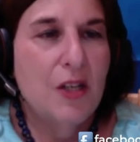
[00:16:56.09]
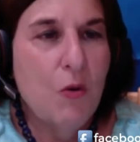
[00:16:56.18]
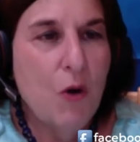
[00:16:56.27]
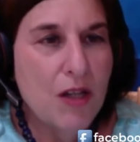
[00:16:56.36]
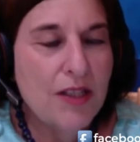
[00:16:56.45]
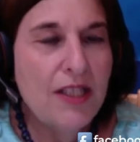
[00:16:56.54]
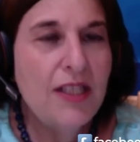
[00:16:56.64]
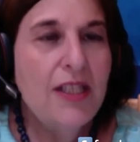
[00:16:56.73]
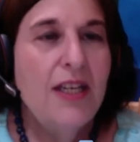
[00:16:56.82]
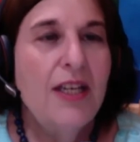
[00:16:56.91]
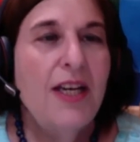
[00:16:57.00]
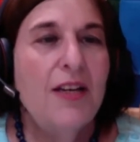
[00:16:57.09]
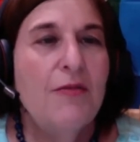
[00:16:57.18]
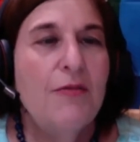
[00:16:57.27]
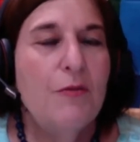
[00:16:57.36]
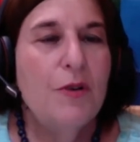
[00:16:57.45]
equality
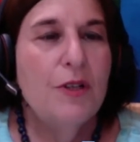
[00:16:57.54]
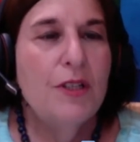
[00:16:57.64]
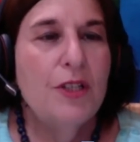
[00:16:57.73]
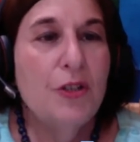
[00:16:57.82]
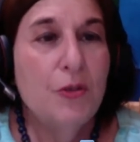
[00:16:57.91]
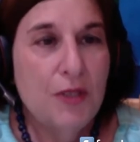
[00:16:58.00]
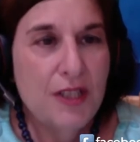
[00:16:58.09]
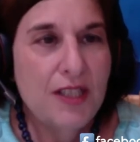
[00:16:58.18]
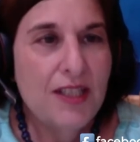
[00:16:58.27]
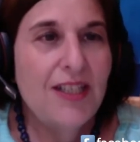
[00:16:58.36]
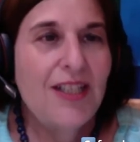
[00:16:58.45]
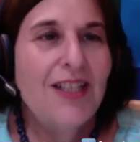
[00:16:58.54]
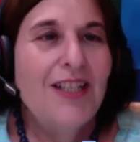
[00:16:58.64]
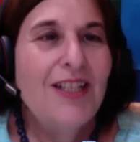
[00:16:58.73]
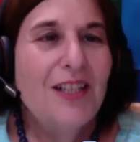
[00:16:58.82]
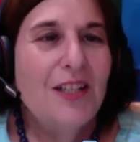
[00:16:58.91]
and for the human dignity
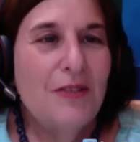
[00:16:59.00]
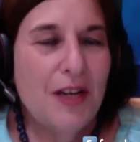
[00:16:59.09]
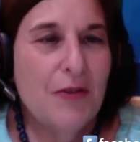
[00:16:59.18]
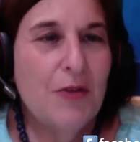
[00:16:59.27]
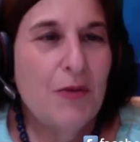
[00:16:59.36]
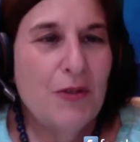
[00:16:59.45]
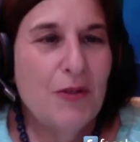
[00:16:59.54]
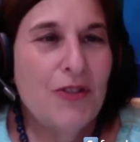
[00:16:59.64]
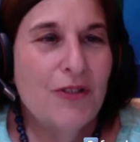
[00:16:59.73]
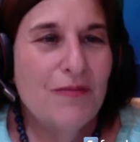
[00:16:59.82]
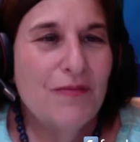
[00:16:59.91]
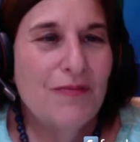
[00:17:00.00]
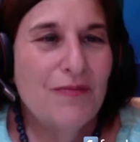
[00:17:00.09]
of every person.